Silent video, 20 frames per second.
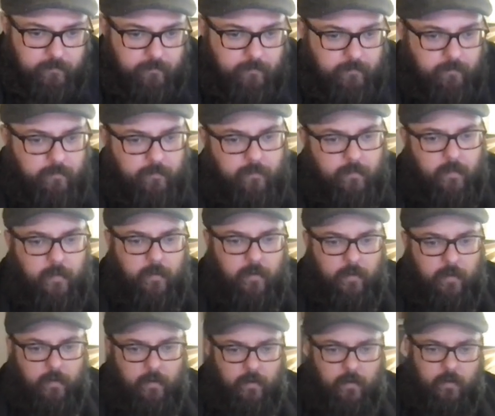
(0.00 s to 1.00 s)

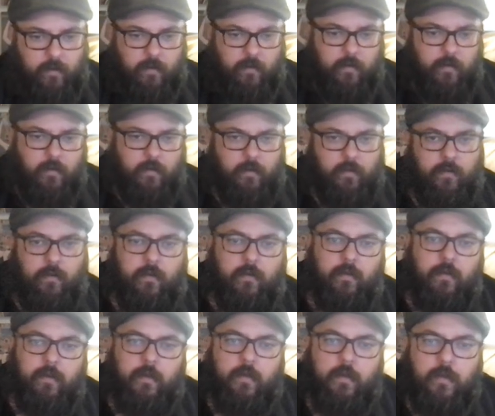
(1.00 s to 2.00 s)

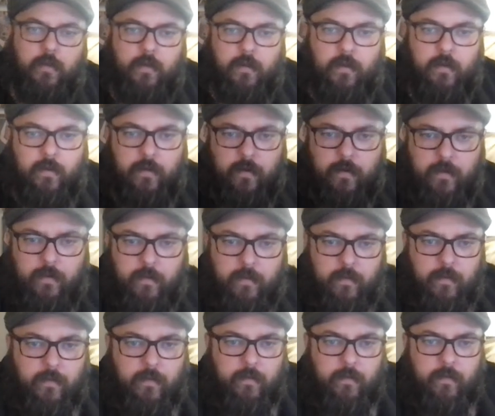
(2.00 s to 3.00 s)

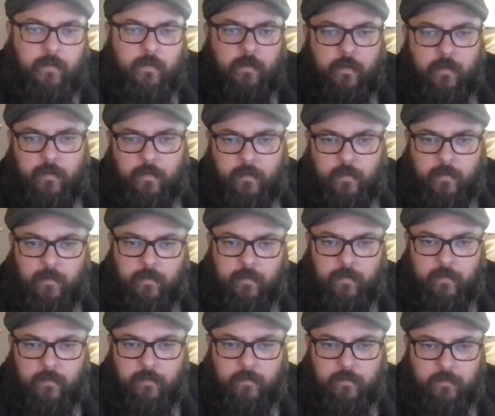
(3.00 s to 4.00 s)

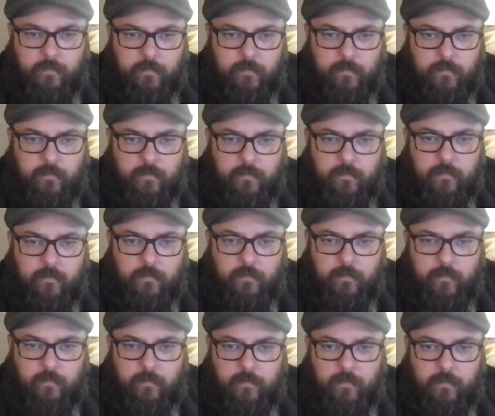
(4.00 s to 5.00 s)

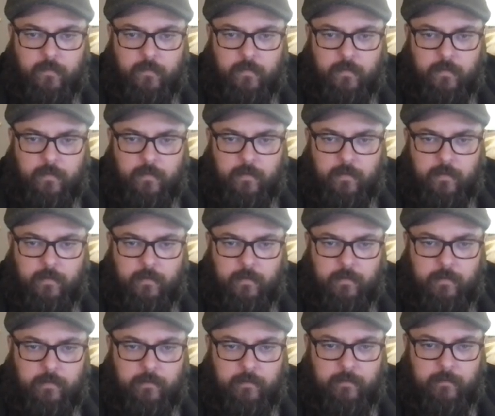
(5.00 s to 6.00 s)

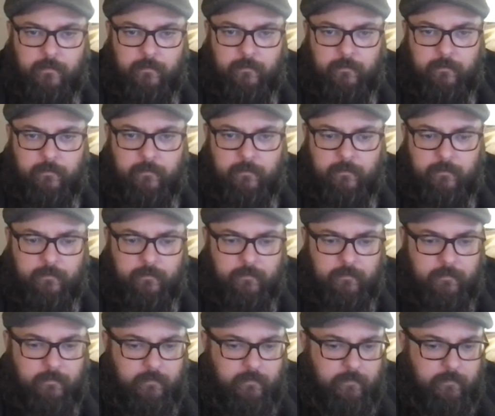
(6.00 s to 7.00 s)

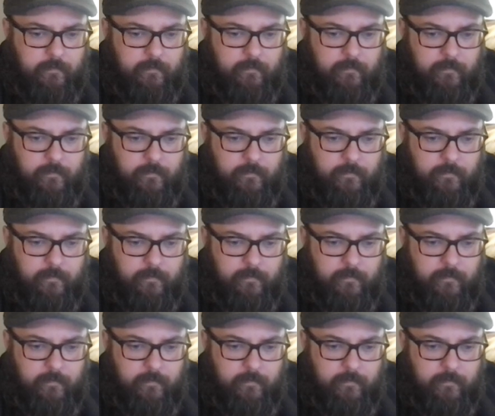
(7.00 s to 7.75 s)
No one is speaking in this clip.